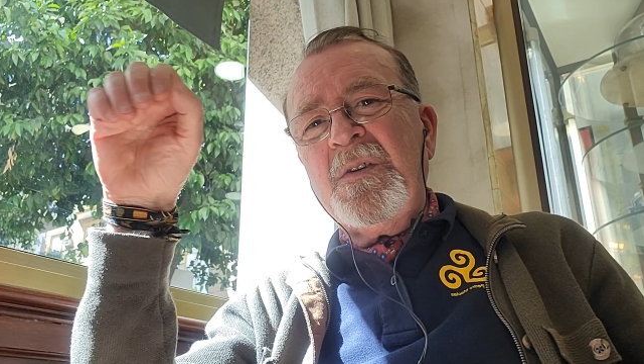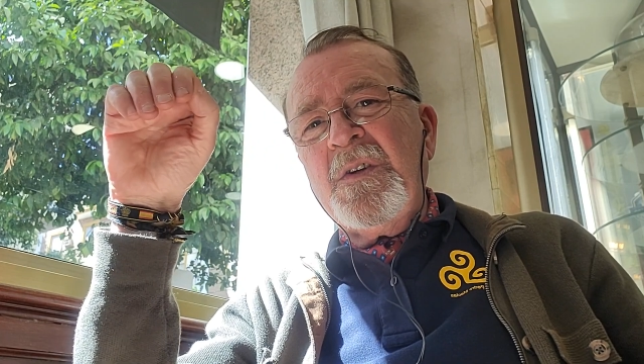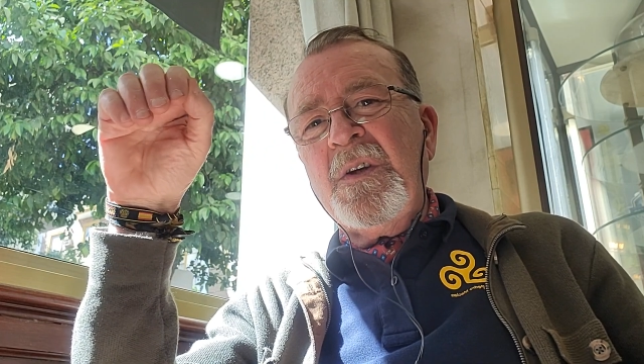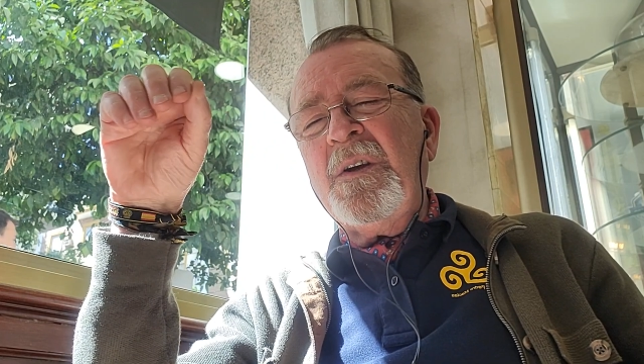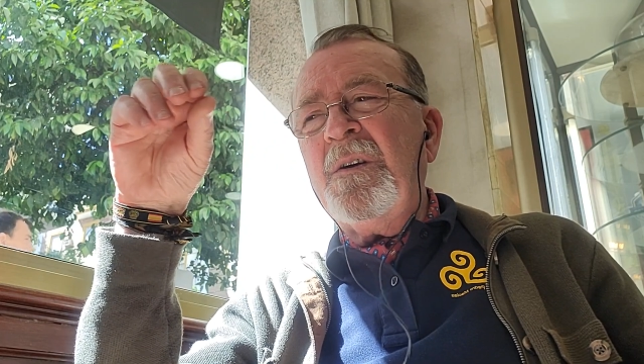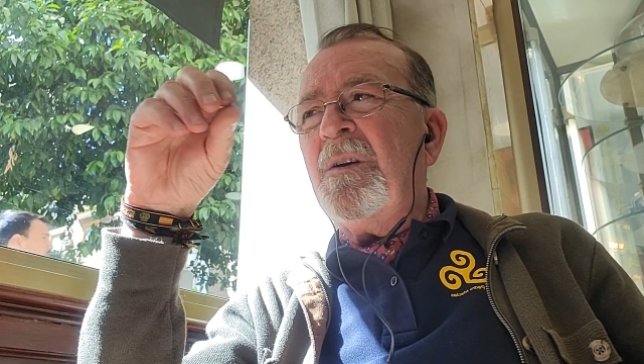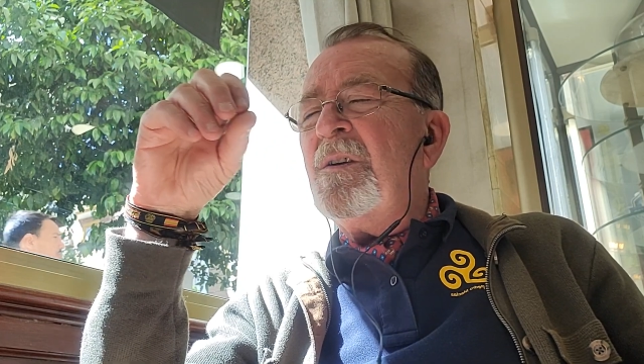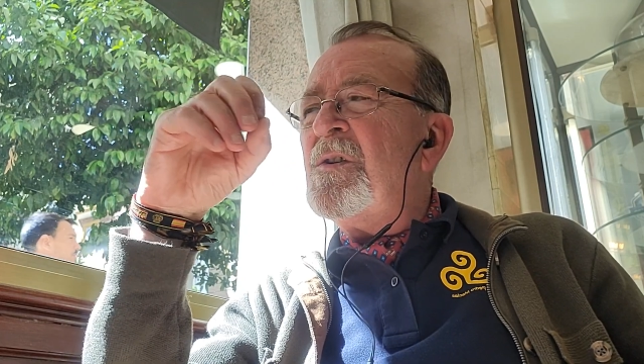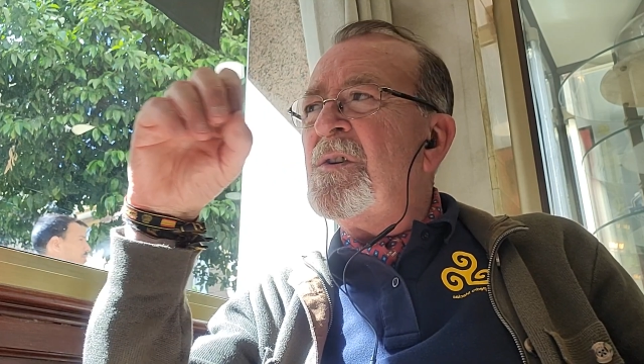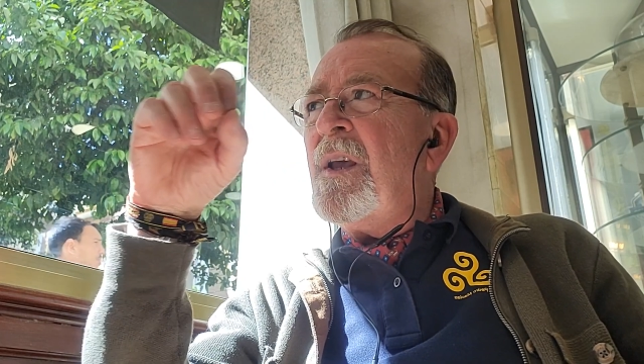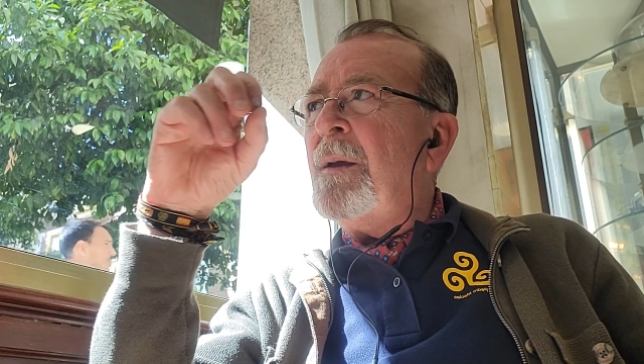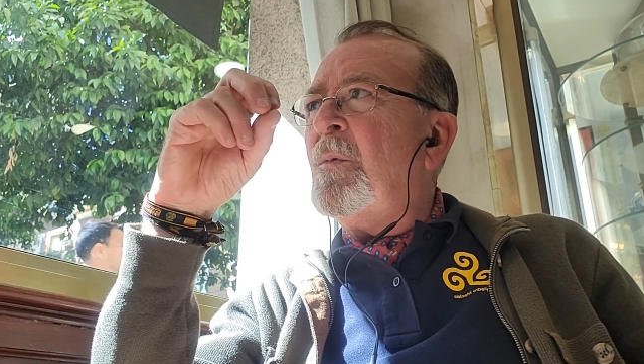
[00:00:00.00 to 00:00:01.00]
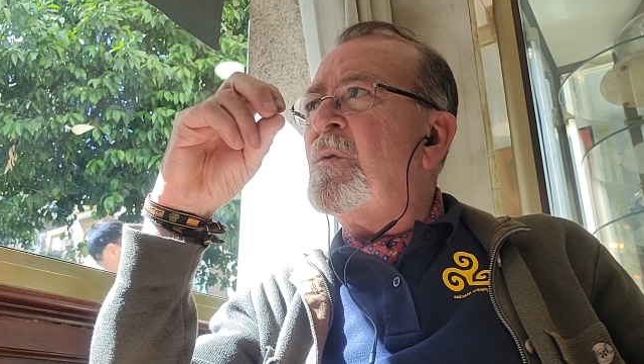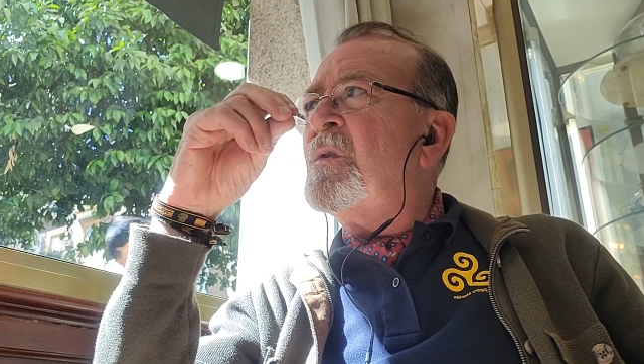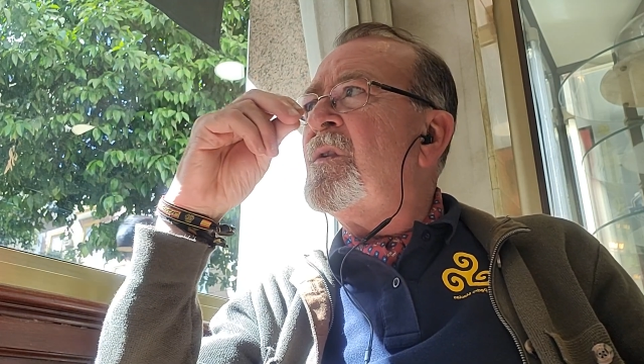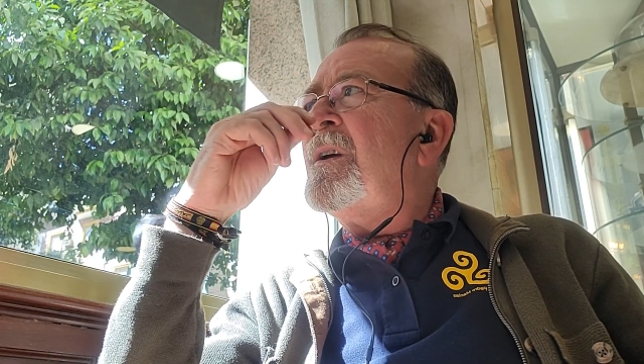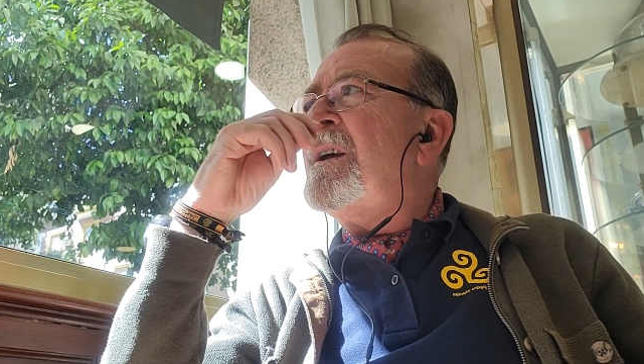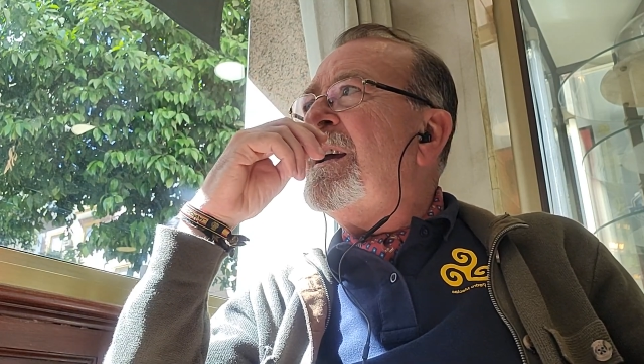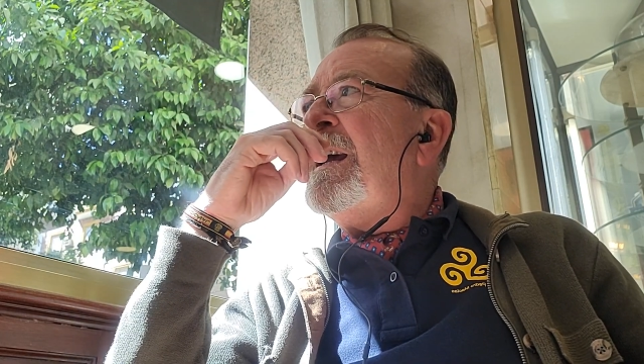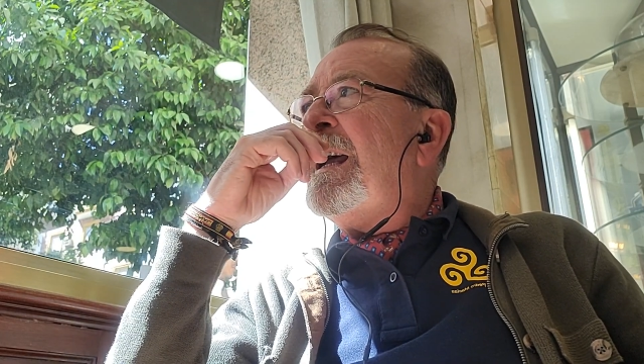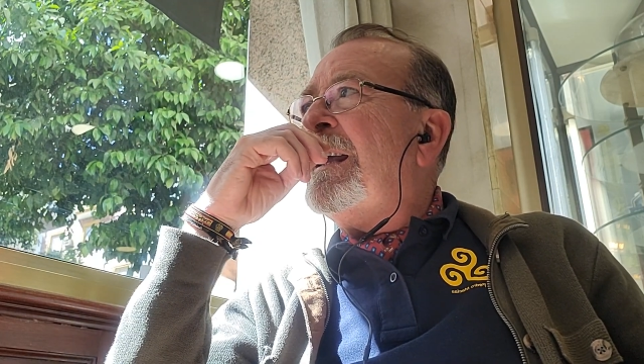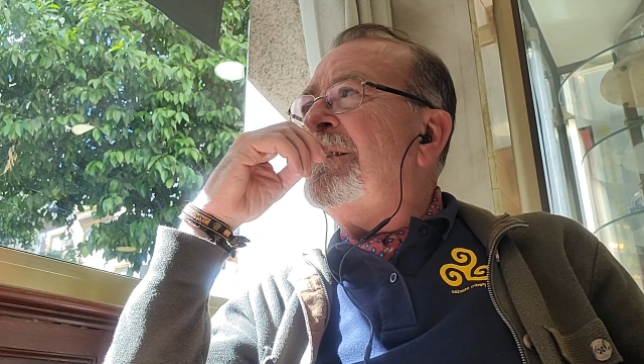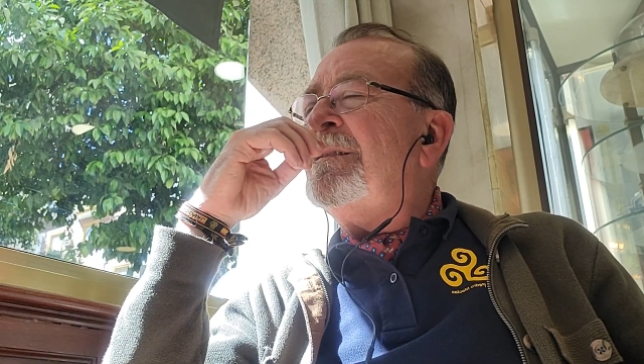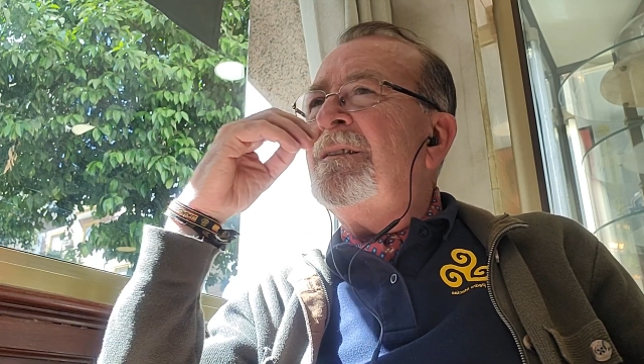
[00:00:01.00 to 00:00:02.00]
singer Seamus
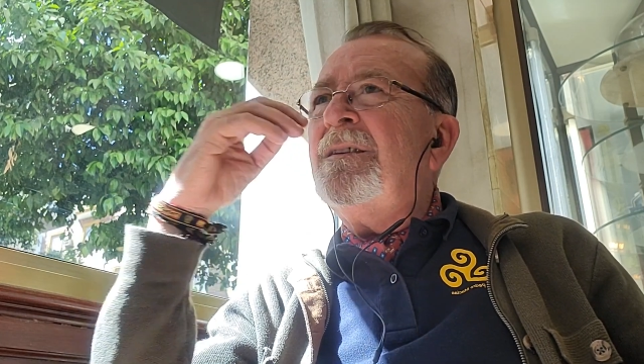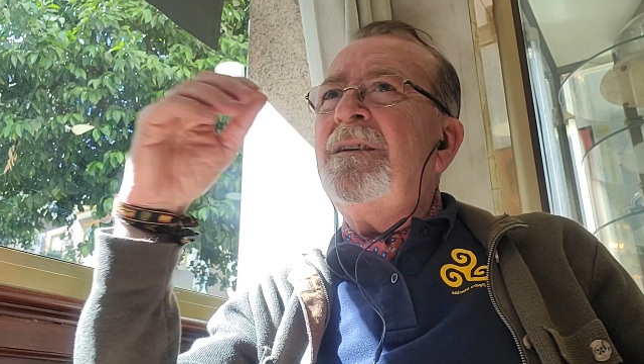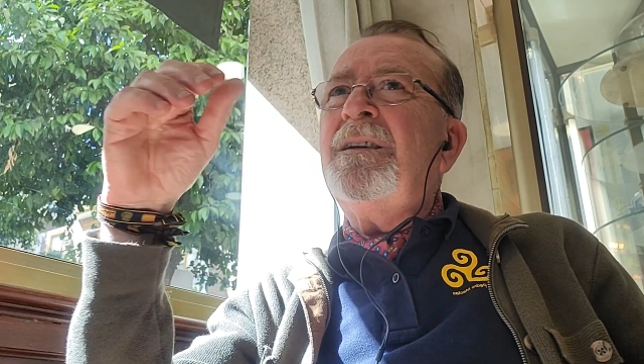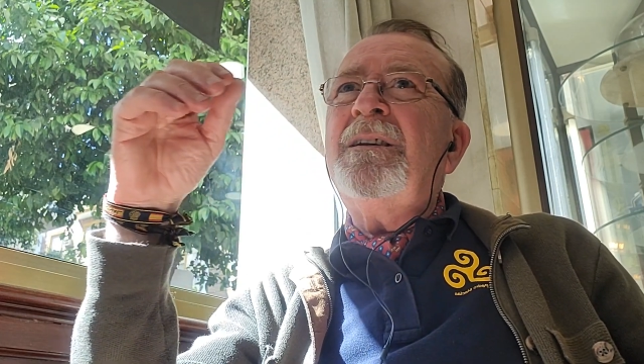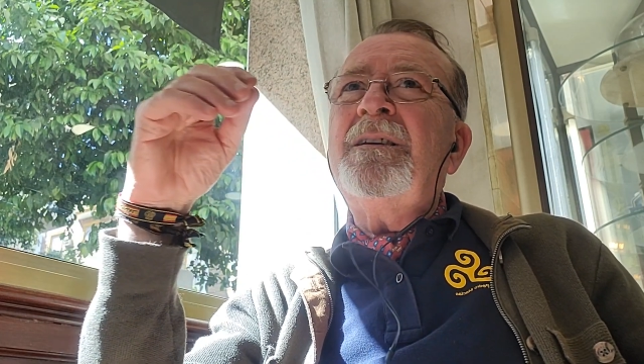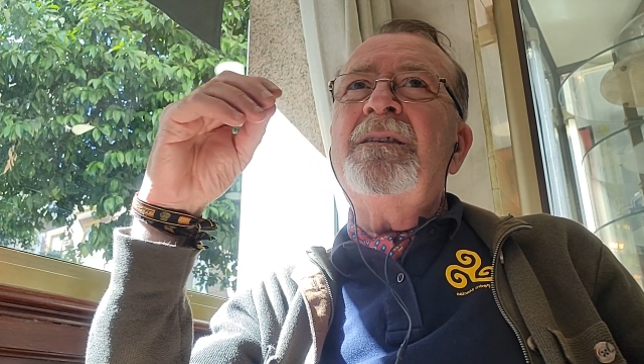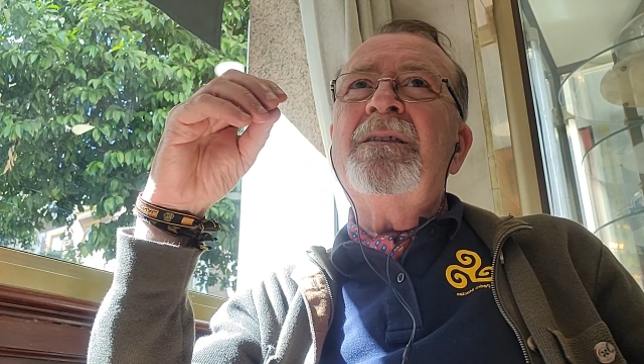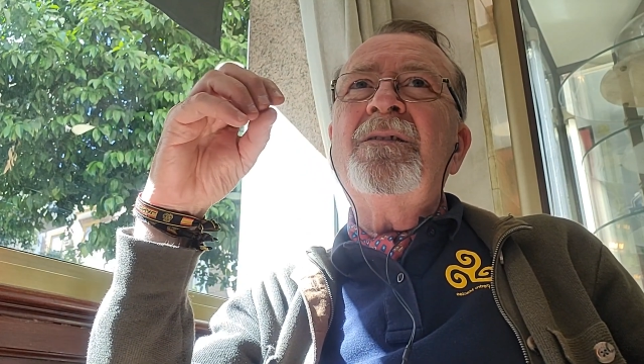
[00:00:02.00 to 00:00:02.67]
and uh,